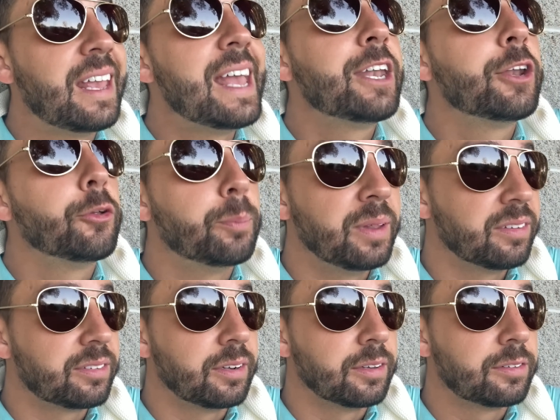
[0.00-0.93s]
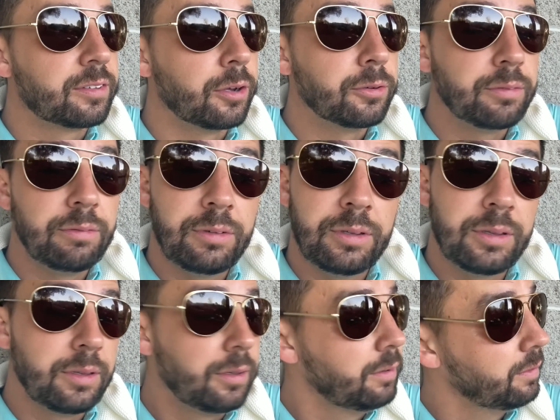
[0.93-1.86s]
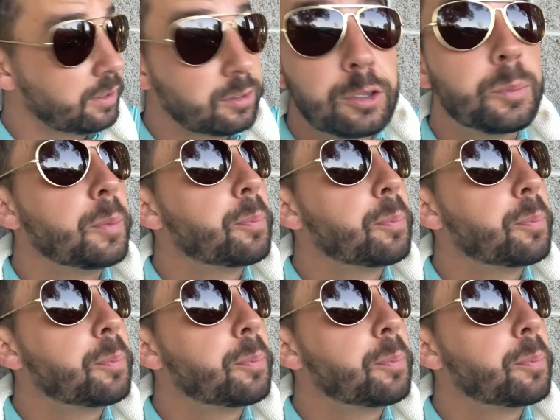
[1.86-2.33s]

candle business. So... this could be